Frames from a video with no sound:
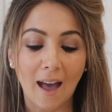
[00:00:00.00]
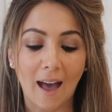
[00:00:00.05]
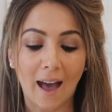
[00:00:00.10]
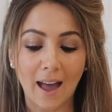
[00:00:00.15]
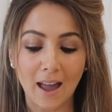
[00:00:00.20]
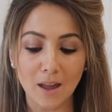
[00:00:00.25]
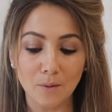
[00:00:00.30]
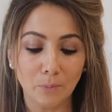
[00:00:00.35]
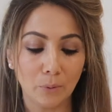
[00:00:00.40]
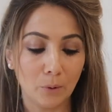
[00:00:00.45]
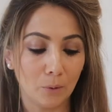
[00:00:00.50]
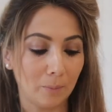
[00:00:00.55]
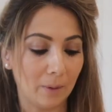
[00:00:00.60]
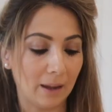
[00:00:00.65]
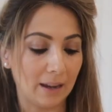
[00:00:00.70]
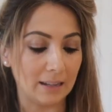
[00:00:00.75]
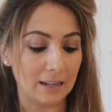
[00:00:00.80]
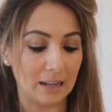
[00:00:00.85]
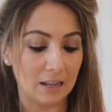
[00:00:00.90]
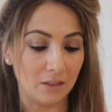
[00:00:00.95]
I put
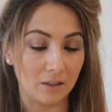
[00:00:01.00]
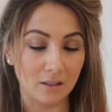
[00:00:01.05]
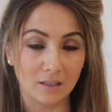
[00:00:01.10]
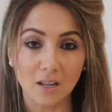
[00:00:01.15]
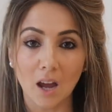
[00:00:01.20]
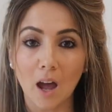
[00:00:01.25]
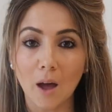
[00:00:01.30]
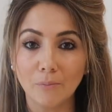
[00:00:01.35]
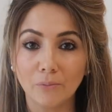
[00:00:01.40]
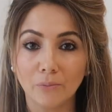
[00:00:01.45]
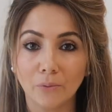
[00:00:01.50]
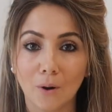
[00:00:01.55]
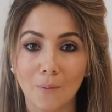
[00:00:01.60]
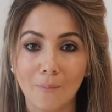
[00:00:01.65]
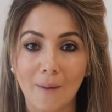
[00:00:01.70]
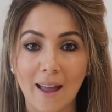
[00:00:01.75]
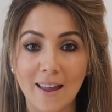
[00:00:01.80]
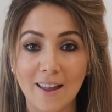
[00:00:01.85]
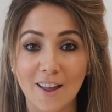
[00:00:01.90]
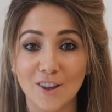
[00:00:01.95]
mine in the tub for
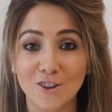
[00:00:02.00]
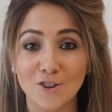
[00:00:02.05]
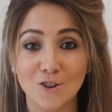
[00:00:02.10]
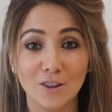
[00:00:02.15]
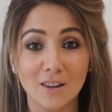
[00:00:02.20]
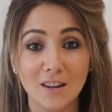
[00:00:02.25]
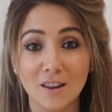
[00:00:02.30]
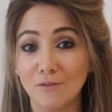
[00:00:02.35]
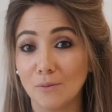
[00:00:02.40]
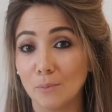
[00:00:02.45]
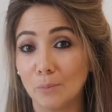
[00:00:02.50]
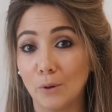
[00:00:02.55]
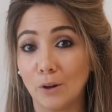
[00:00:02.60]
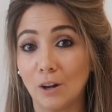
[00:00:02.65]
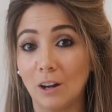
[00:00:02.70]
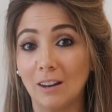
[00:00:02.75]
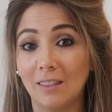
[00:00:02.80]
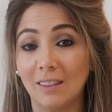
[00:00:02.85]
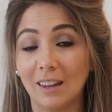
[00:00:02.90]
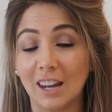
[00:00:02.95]
Amaya. You can even put
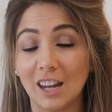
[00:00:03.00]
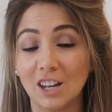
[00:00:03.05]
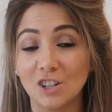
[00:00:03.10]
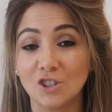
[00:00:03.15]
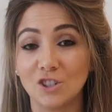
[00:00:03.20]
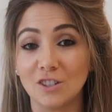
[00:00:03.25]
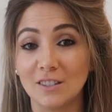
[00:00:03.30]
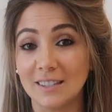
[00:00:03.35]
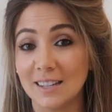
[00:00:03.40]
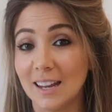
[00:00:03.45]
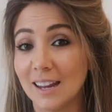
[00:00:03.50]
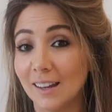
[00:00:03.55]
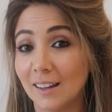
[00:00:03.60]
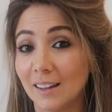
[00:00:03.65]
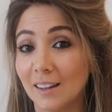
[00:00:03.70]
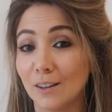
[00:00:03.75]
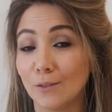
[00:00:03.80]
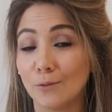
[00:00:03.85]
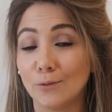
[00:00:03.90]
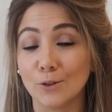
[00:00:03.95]
it in the kitchen
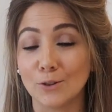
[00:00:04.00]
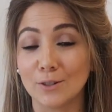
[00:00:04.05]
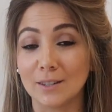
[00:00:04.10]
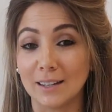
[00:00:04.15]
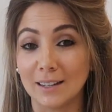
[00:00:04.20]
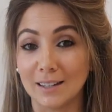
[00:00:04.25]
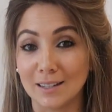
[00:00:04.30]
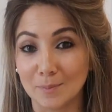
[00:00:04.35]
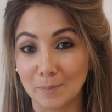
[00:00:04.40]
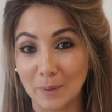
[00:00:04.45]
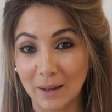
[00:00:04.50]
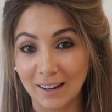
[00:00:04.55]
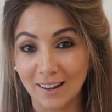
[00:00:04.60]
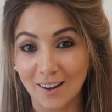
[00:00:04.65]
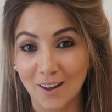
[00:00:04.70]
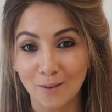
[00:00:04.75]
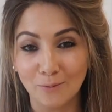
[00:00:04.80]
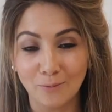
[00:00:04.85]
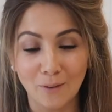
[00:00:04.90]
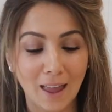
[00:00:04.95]
sink if your sink is big
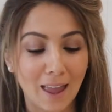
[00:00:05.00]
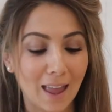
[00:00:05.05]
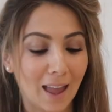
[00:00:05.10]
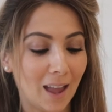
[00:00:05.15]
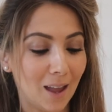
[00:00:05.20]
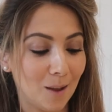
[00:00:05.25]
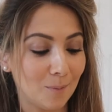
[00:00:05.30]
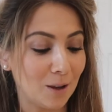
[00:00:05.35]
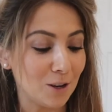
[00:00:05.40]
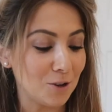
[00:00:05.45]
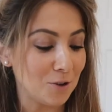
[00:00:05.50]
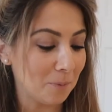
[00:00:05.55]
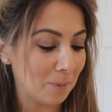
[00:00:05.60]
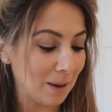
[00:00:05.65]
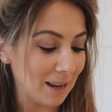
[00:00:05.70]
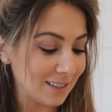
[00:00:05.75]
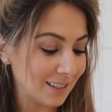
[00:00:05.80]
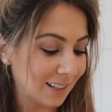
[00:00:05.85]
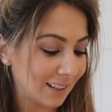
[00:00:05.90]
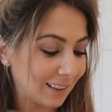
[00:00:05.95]
enough, and you
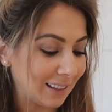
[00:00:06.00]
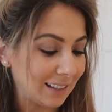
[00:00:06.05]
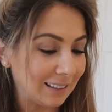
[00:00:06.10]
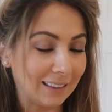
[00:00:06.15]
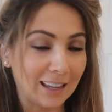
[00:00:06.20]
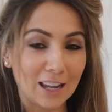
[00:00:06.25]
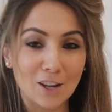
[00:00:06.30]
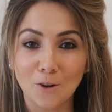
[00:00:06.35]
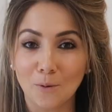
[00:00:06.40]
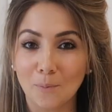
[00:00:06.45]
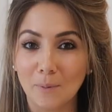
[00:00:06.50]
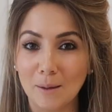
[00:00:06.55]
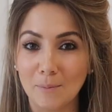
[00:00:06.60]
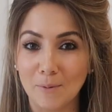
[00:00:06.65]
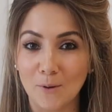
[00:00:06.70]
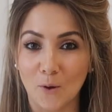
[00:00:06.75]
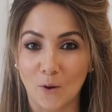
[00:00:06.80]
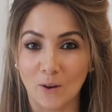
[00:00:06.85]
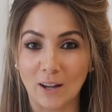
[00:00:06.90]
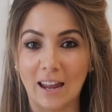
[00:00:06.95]
basically lay your
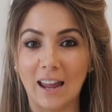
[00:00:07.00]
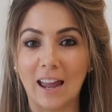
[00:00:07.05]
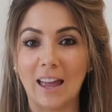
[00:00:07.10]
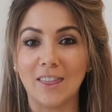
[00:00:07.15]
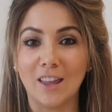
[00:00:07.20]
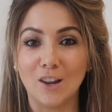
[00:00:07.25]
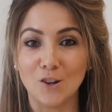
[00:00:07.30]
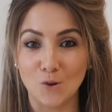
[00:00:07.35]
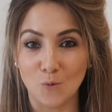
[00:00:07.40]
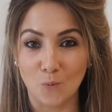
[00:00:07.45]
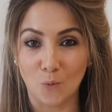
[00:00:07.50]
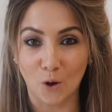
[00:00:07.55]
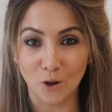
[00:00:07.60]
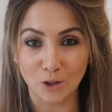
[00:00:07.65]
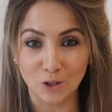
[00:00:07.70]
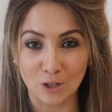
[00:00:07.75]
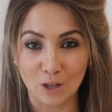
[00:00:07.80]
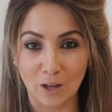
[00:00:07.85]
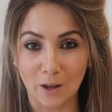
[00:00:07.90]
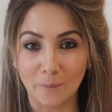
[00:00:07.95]
baby on it and then you
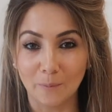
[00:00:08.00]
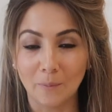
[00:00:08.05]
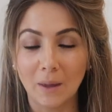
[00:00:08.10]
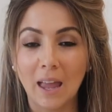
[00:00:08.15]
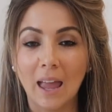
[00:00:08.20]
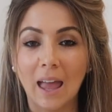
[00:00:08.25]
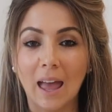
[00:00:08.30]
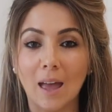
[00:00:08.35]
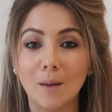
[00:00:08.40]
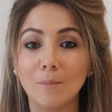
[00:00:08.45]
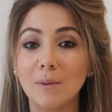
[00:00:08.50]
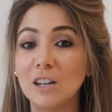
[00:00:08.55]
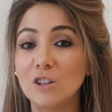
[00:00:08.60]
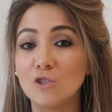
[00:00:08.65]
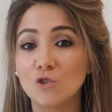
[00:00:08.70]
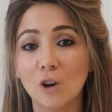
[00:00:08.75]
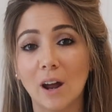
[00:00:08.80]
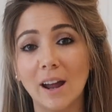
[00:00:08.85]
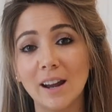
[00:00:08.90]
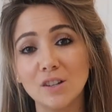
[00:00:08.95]
wash them.
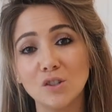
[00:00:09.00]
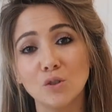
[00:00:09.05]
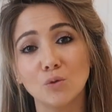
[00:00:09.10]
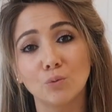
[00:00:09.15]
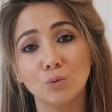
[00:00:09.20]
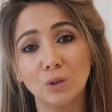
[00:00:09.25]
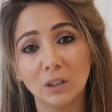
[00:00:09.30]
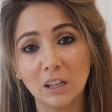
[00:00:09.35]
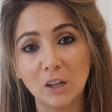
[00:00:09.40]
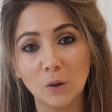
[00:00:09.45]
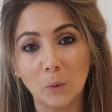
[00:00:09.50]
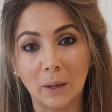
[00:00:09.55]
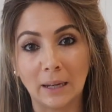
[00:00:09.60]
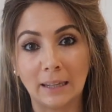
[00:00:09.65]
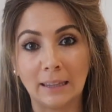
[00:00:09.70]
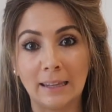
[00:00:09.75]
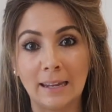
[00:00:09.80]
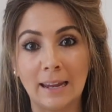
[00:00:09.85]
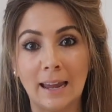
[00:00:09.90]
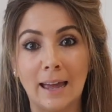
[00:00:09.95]
It dries really
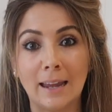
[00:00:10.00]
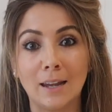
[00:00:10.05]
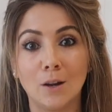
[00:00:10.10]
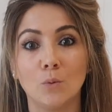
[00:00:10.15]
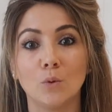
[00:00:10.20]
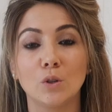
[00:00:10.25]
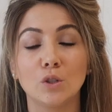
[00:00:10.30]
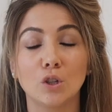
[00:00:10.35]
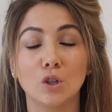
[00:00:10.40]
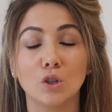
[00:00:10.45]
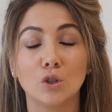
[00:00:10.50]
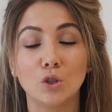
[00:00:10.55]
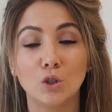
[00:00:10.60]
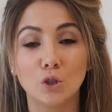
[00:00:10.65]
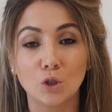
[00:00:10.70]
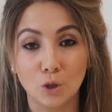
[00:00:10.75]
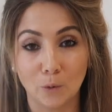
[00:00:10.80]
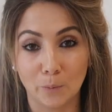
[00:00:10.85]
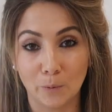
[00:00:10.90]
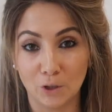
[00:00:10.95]
quickly, and it was
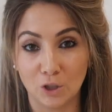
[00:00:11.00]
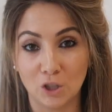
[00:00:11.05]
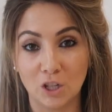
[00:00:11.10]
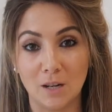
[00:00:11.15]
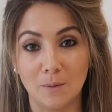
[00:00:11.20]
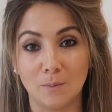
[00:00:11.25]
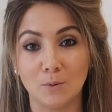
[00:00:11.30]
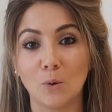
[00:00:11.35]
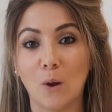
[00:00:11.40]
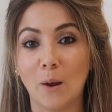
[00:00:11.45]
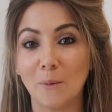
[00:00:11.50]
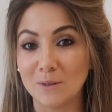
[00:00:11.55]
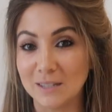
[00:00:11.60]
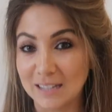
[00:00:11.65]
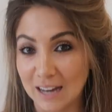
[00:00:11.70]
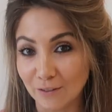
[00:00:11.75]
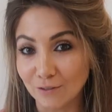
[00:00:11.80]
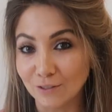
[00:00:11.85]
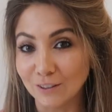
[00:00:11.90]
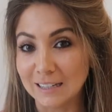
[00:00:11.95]
super cheap, so I would
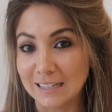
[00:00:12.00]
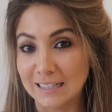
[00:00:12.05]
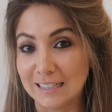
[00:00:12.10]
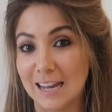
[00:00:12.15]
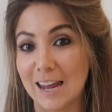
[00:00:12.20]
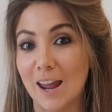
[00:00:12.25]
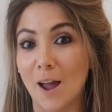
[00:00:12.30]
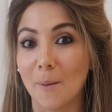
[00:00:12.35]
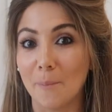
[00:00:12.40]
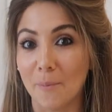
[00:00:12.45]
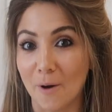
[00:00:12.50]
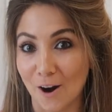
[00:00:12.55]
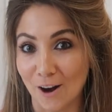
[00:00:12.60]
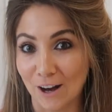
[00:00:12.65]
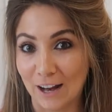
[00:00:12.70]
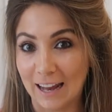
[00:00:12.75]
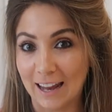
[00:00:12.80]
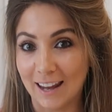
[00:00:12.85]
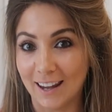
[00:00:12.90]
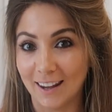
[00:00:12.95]
definitely say a
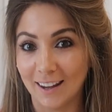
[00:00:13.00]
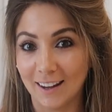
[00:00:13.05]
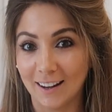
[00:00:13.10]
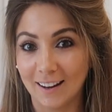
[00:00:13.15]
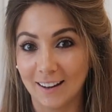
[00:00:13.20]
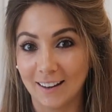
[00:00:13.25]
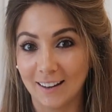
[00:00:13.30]
bargain.